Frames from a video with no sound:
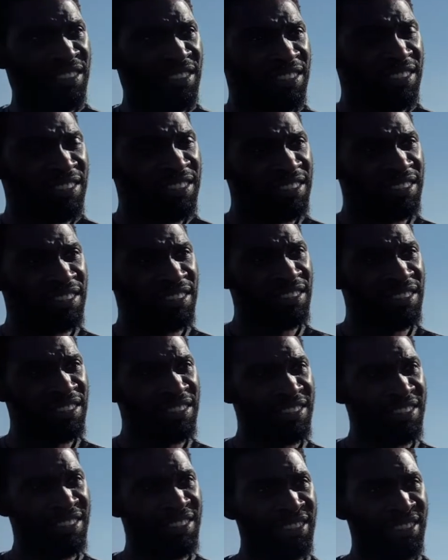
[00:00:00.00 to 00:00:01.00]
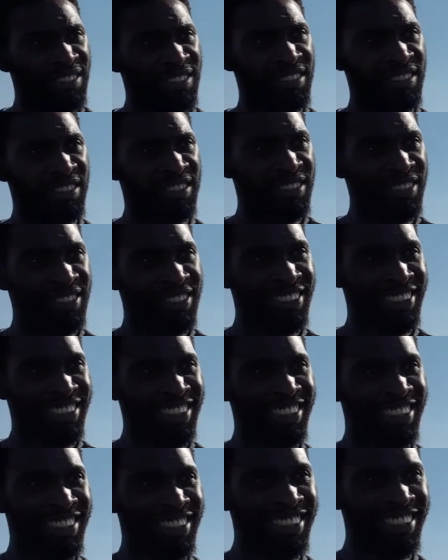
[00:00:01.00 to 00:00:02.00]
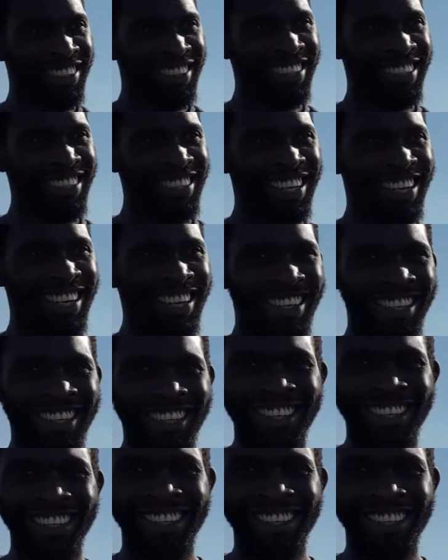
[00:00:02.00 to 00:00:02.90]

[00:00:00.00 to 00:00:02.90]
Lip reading: to go down this route if you don't want to, because we